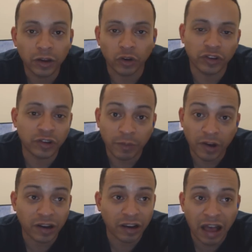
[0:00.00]
you know, this is
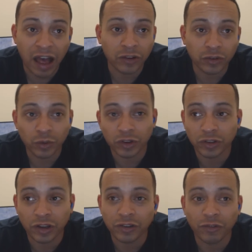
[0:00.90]
American console,
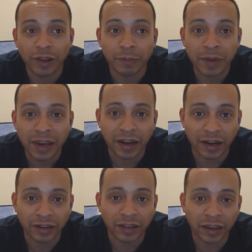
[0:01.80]
which doesn't really mean
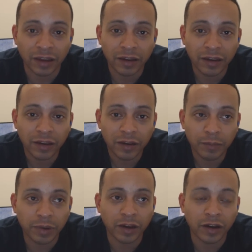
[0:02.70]
anything,
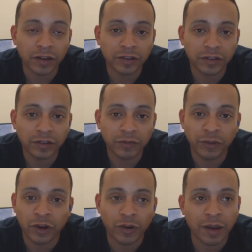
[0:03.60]
because
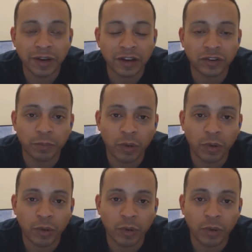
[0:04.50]
video games ain't